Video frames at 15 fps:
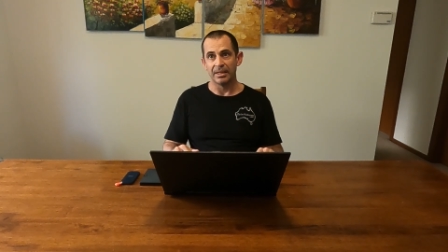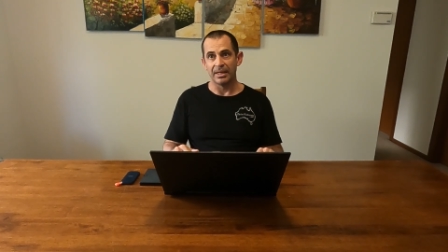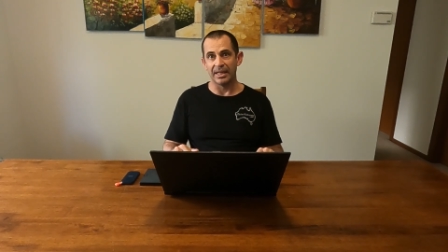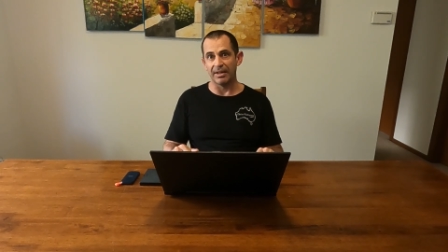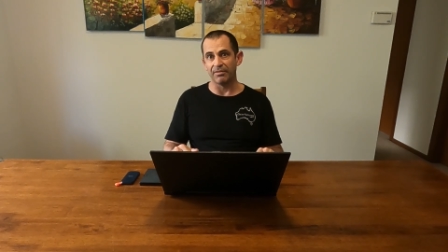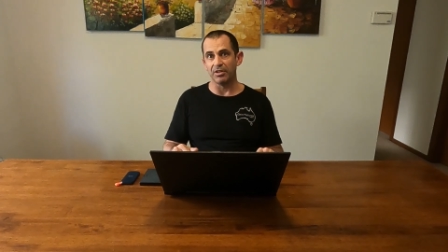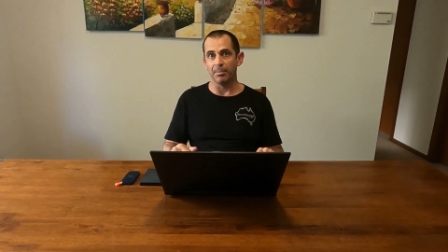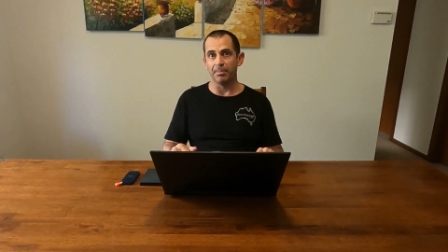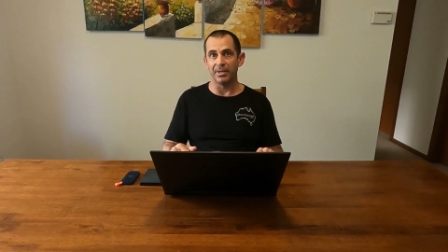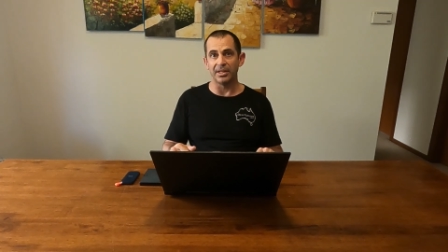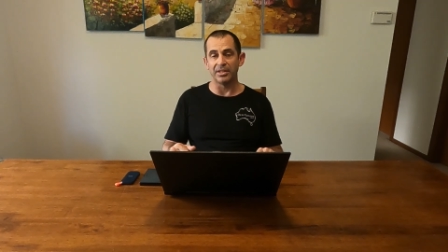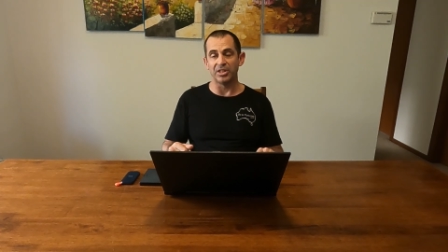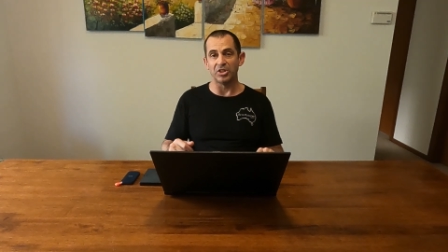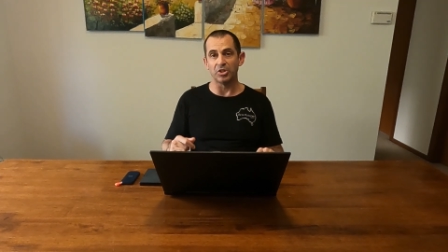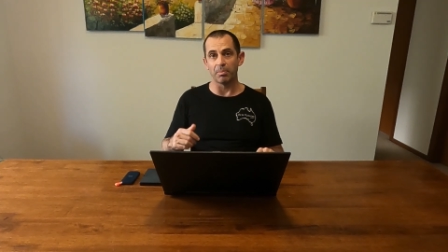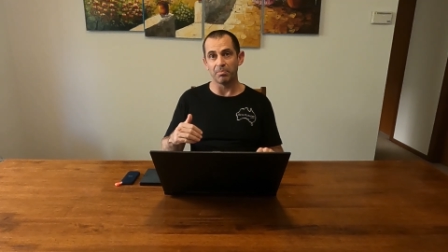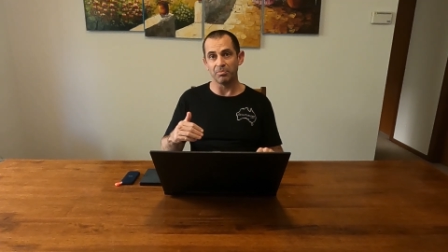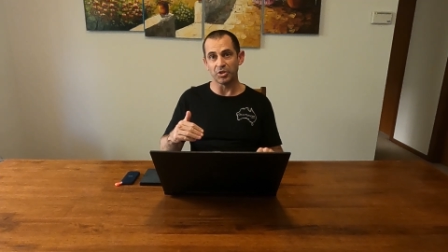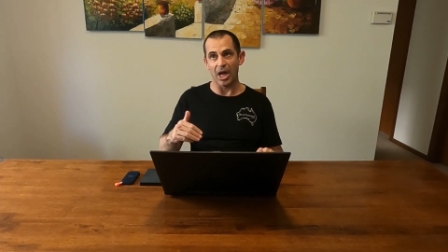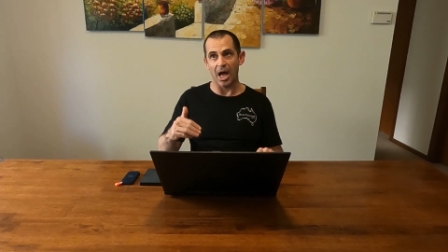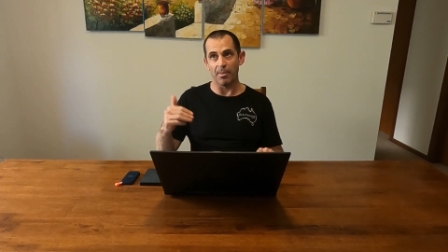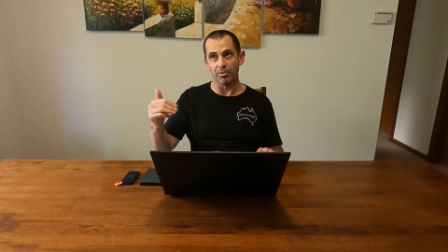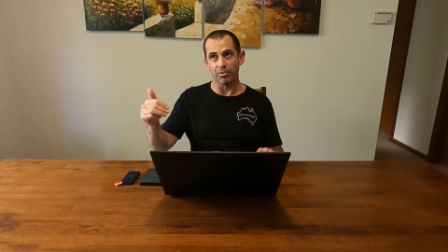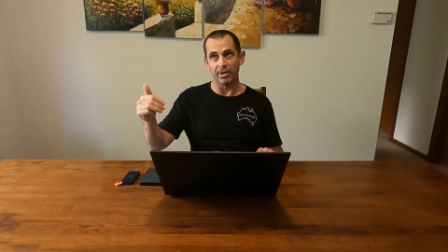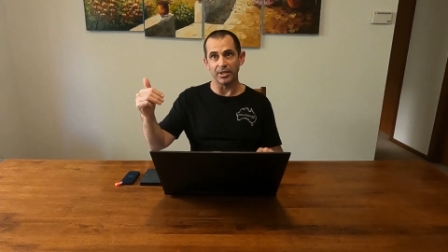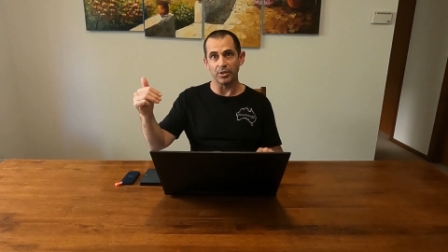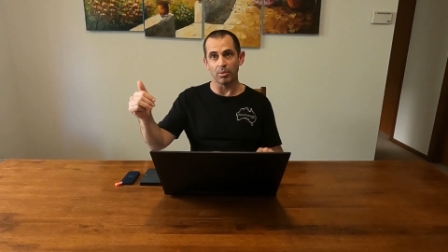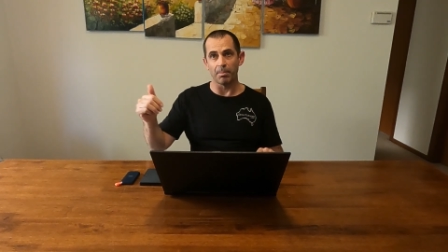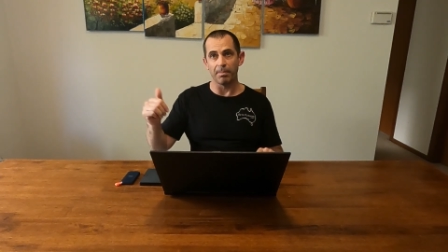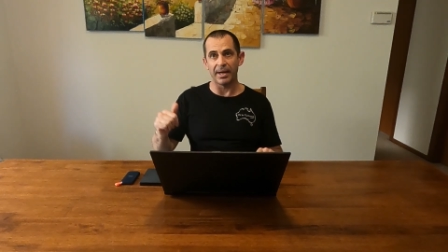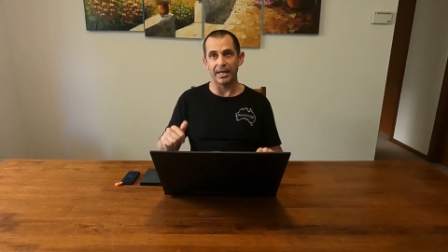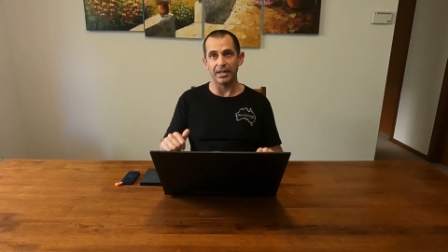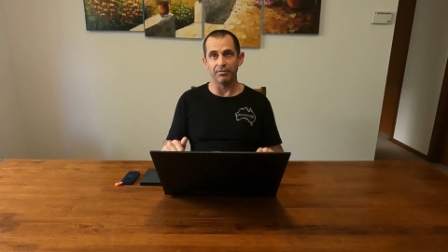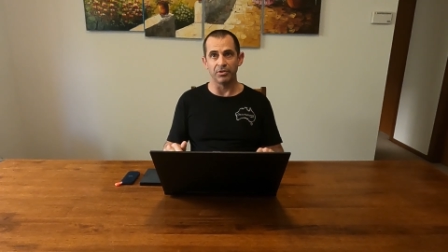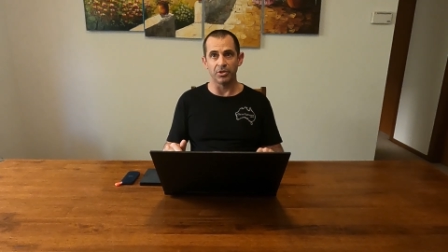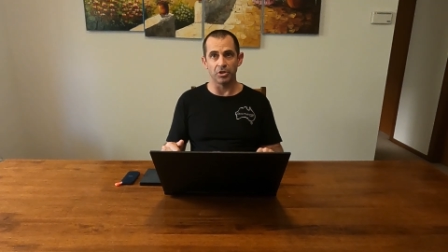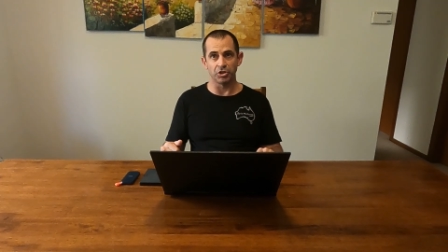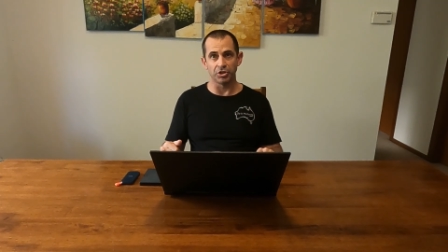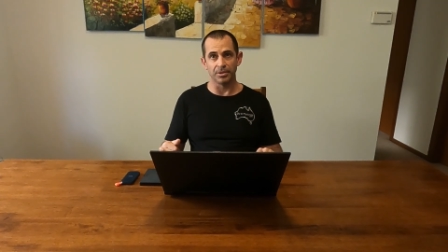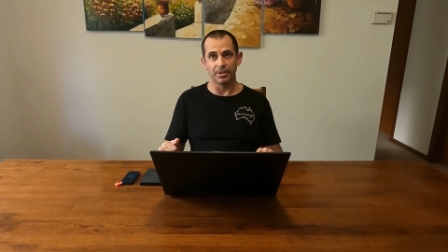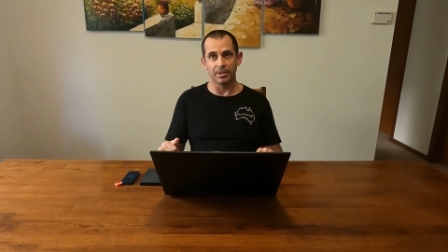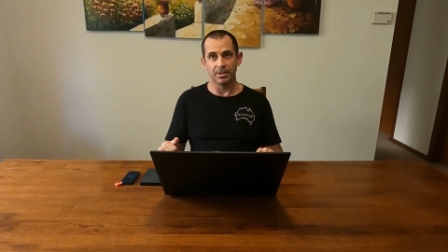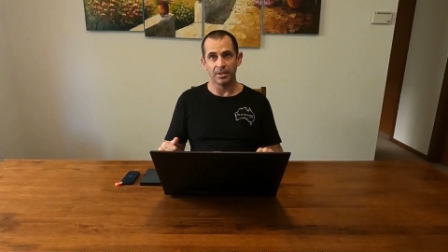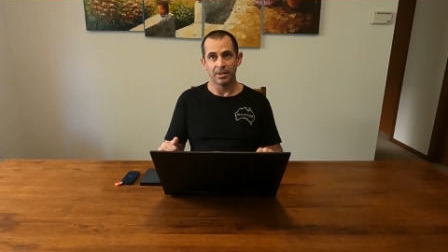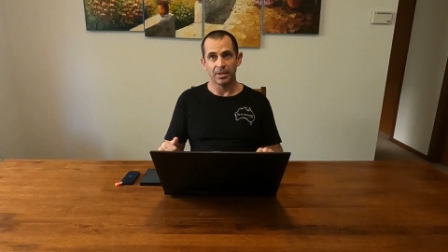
and have the ability to, to upgrade to a paid version.